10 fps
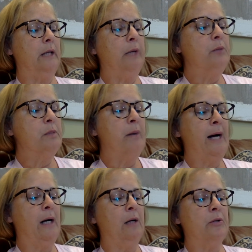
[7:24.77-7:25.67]
It was
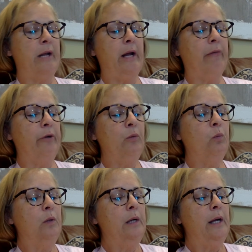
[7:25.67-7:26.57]
Miles, and every
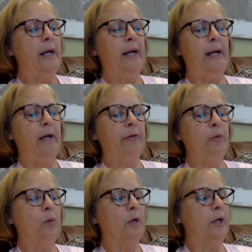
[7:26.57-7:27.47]
and
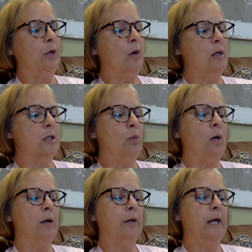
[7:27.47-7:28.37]
every word across the
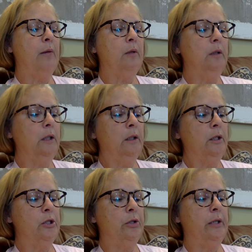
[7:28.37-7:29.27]
water came
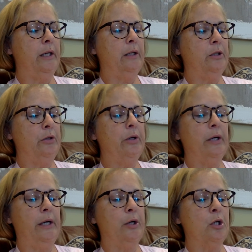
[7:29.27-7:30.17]
clearly to the to
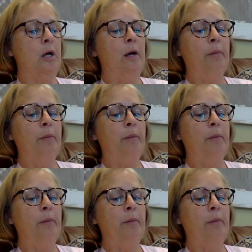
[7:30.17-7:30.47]
their ears.